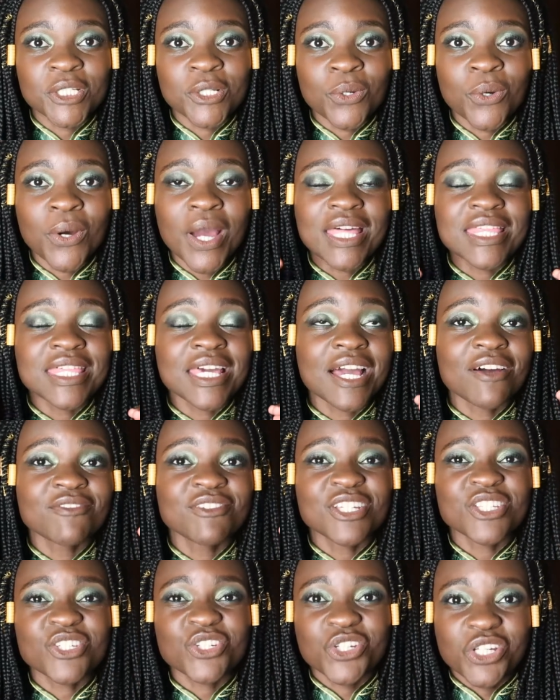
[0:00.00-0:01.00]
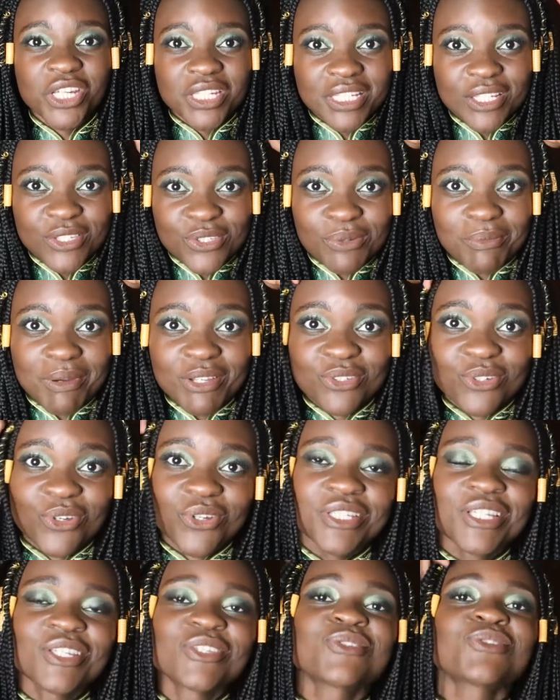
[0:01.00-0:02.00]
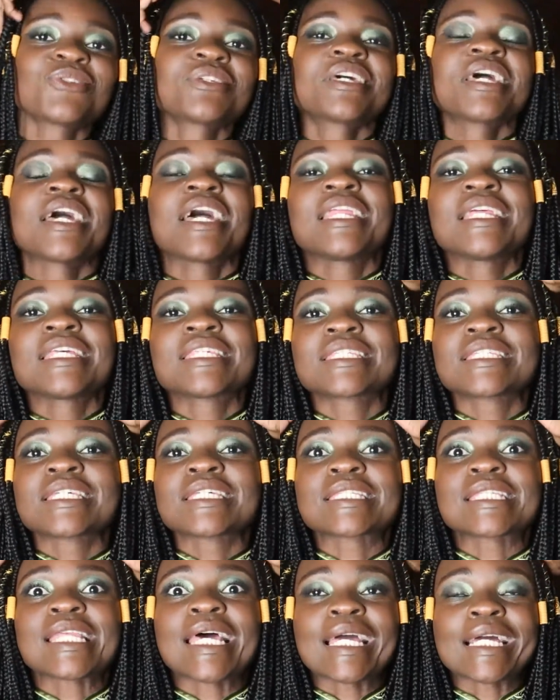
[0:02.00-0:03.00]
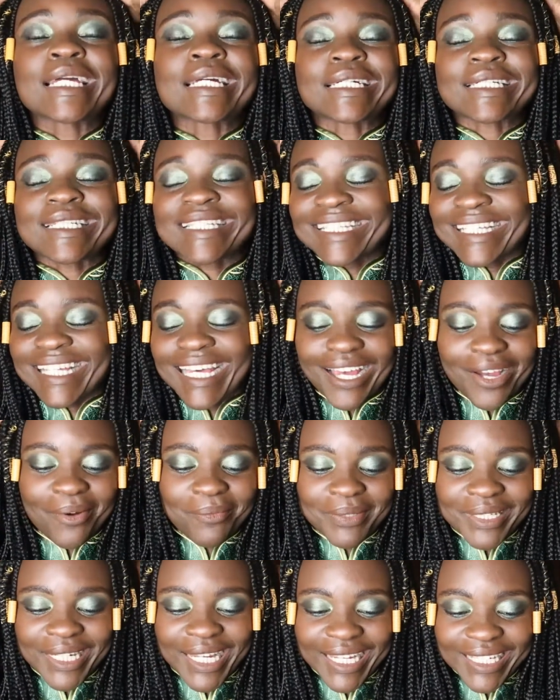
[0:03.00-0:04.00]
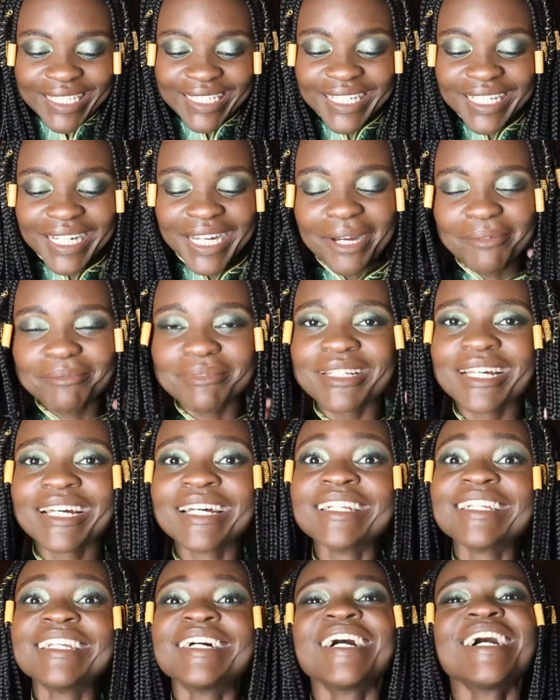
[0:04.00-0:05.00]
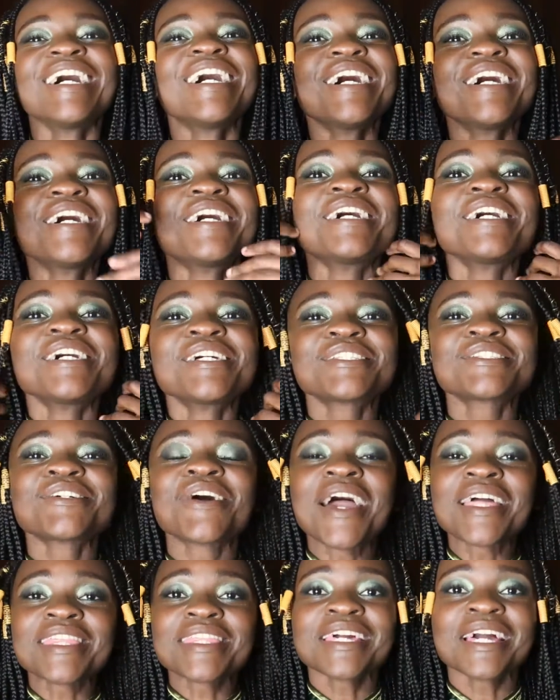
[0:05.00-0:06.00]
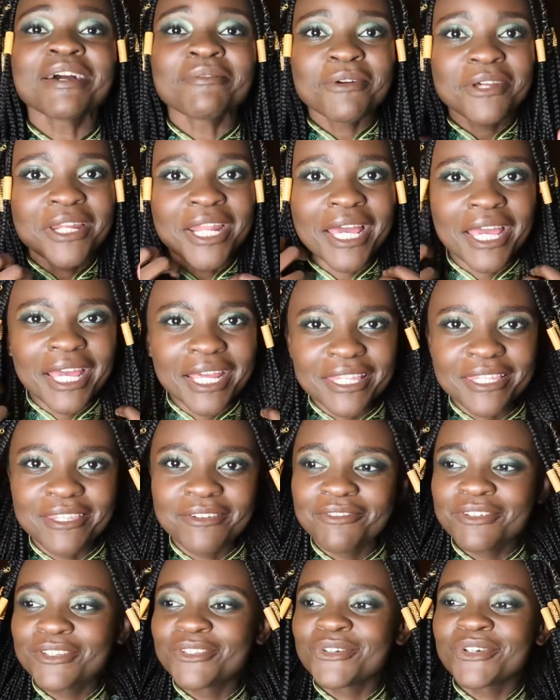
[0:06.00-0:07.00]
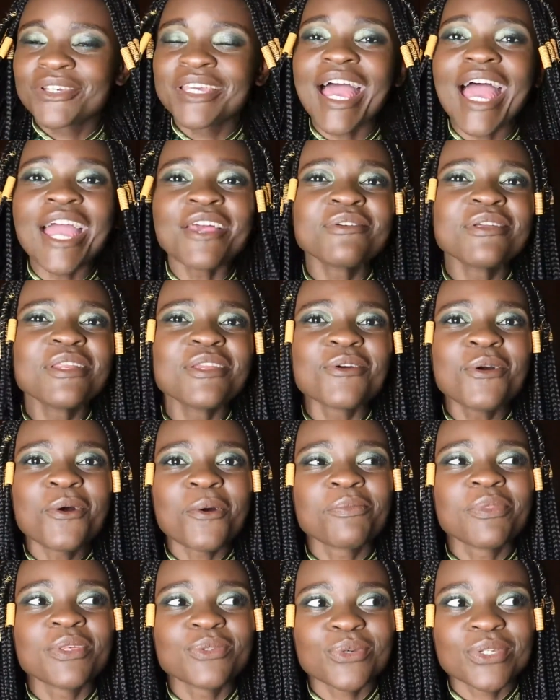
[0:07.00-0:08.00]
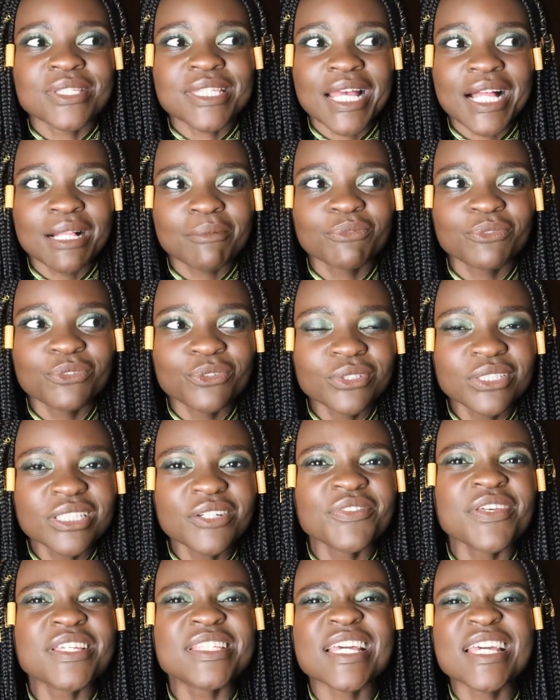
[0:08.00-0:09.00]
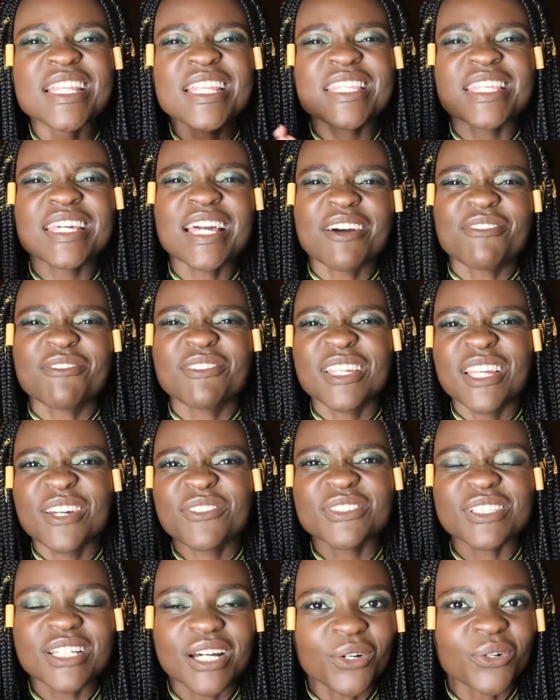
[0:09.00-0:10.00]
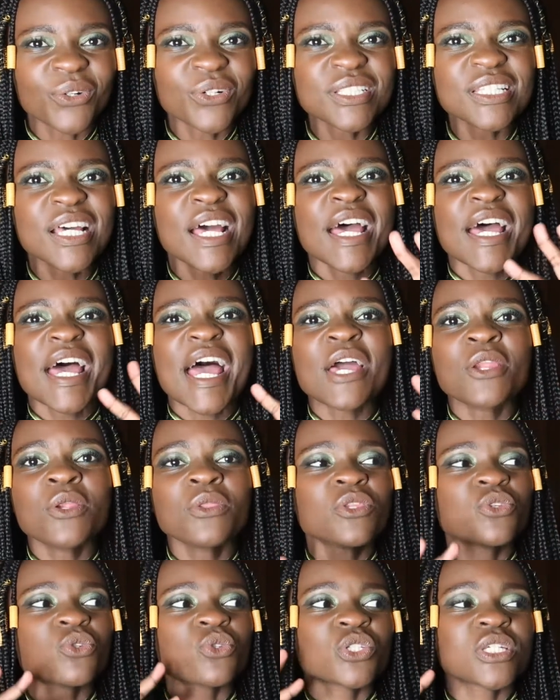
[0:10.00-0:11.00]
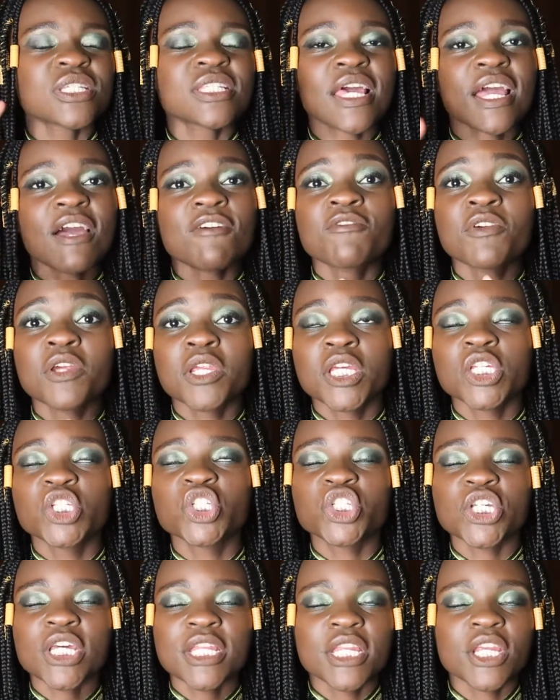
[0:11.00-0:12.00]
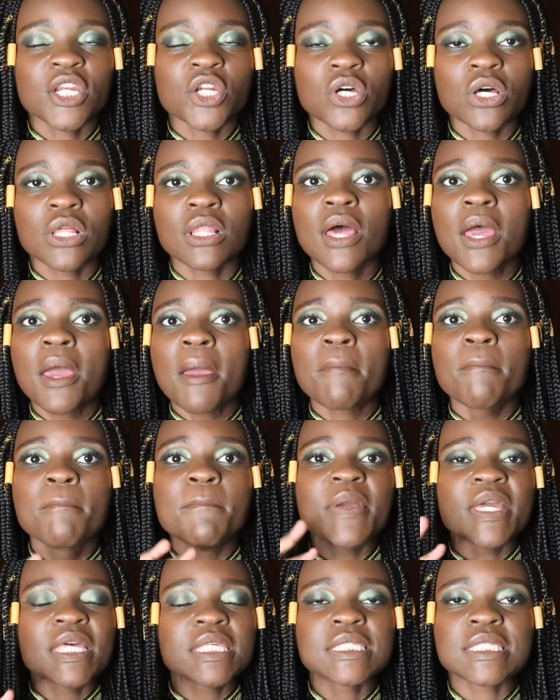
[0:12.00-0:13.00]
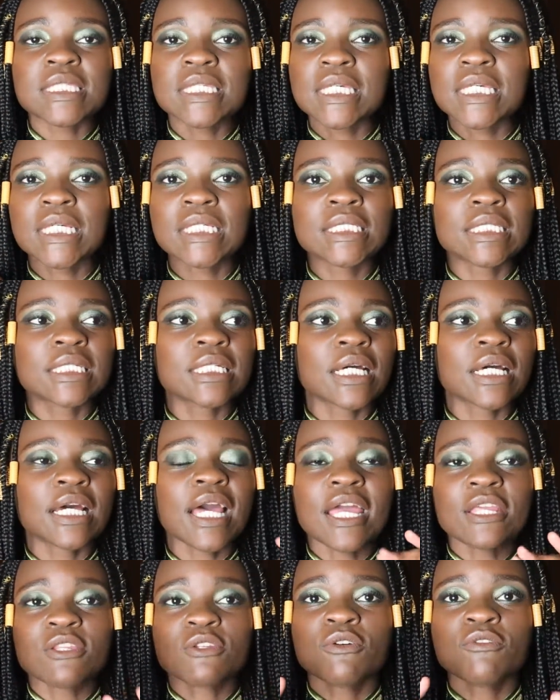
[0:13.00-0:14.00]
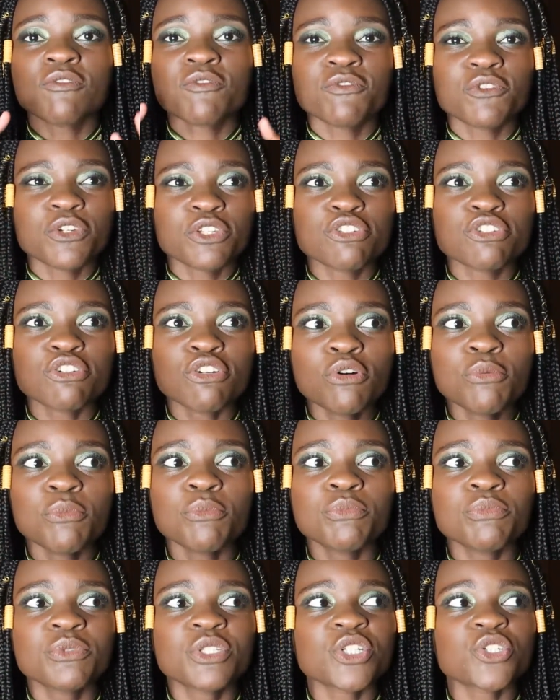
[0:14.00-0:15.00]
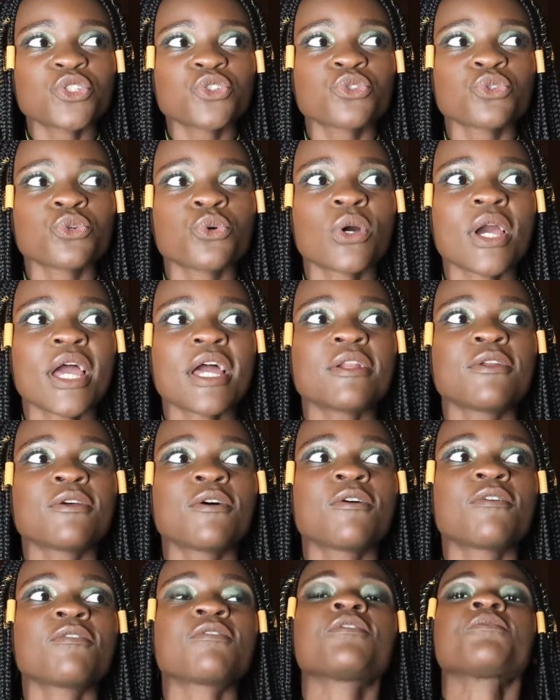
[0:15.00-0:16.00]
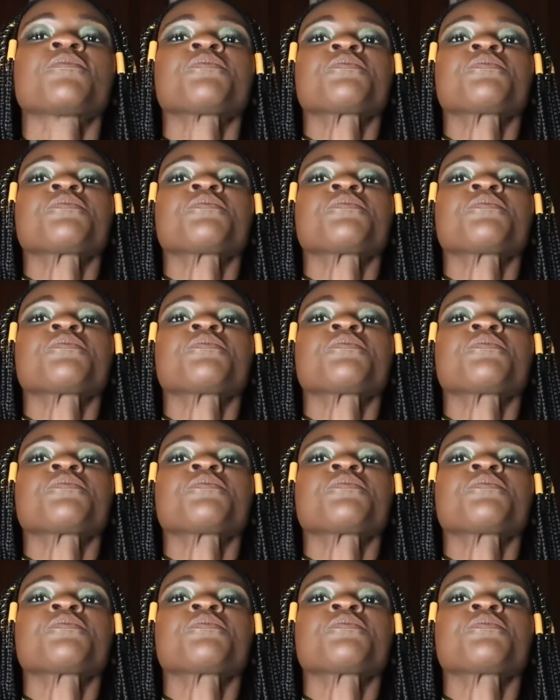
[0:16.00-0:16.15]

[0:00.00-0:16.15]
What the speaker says: low. I think I've just created so much content today, and it's just like, I'm done. So I think I'm gonna end the video here. I really hope this was helpful. If there's anything I've left out, I know this was just like a very general, basic kind of video, just to kind of